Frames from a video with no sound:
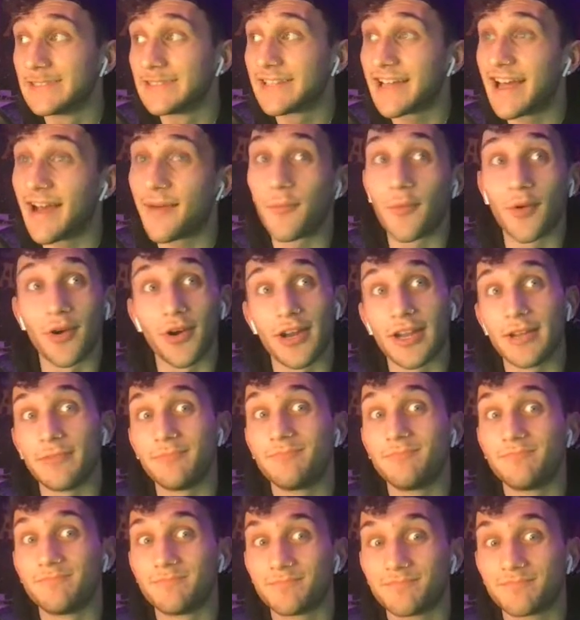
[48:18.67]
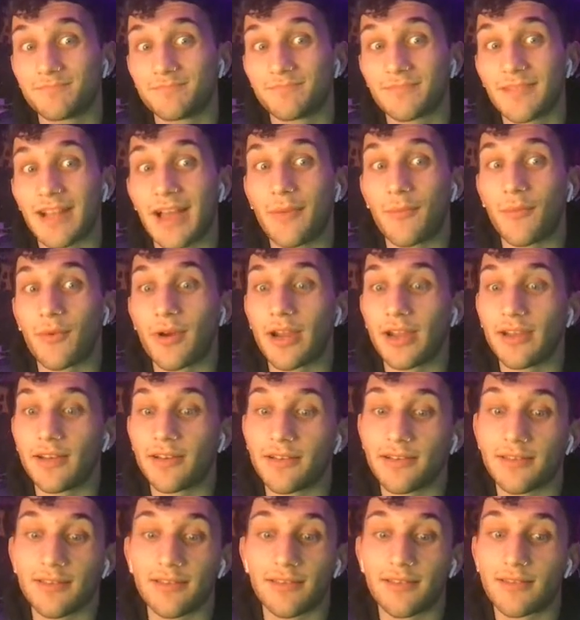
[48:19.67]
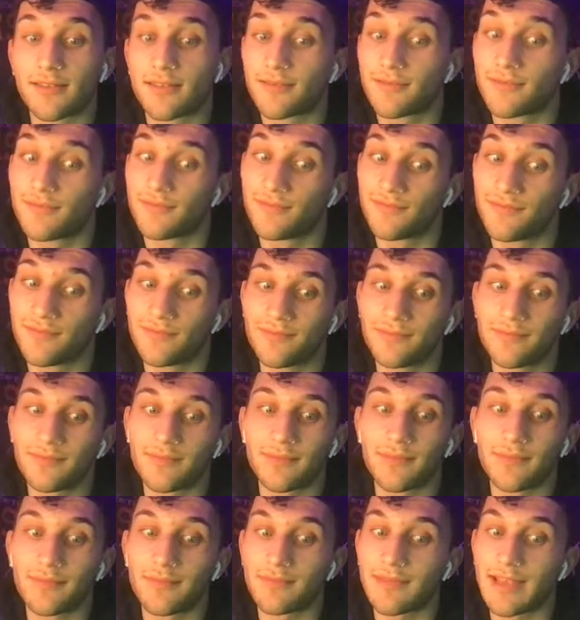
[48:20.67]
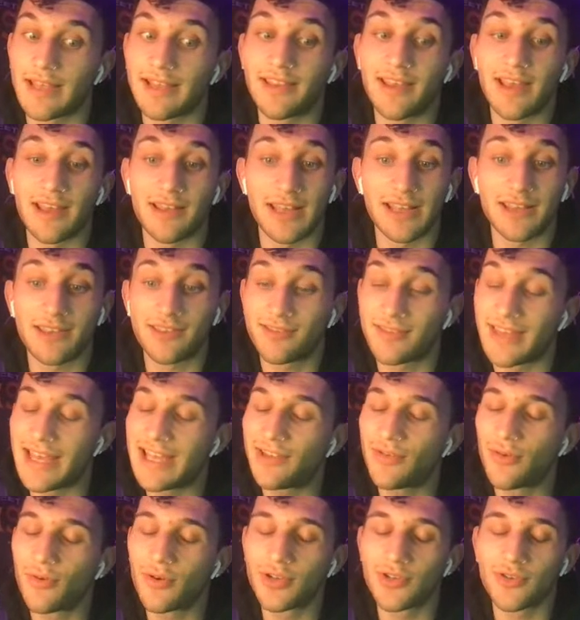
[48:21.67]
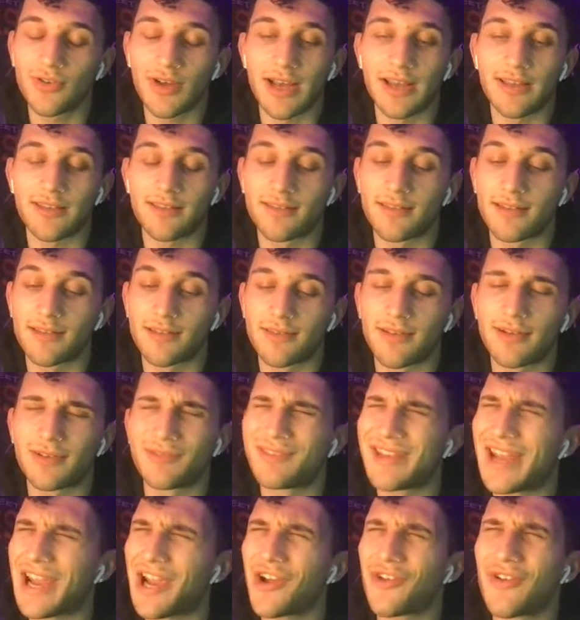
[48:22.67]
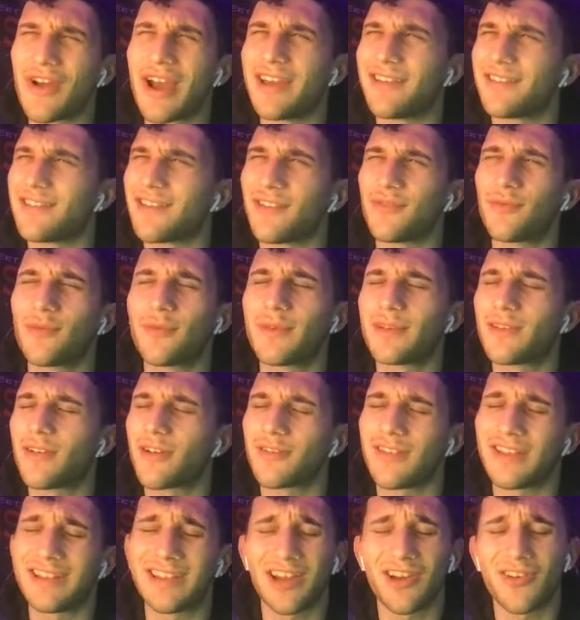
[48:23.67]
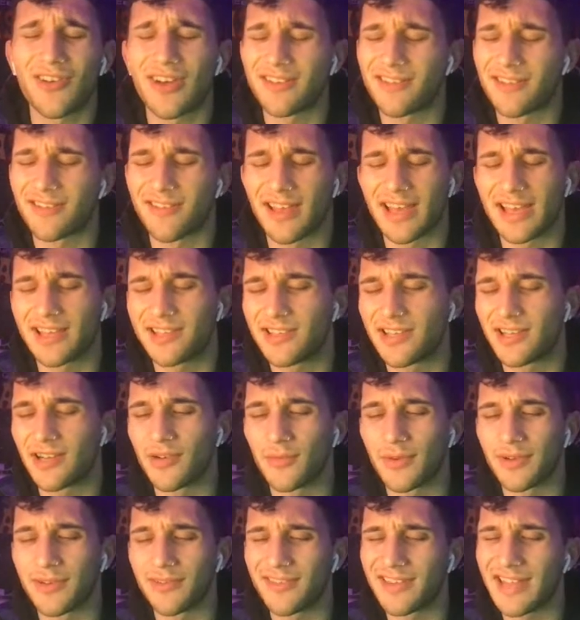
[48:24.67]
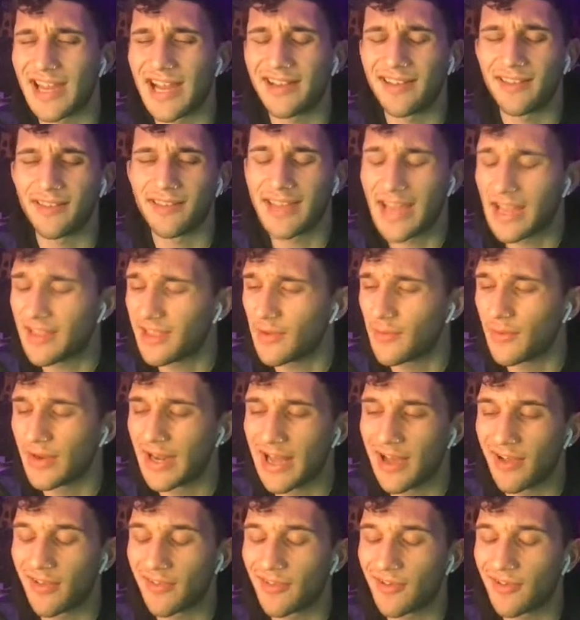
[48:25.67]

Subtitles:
I'm worried. Because they terrorized us. What am I talking? They terrorized us last year when Stanley went out.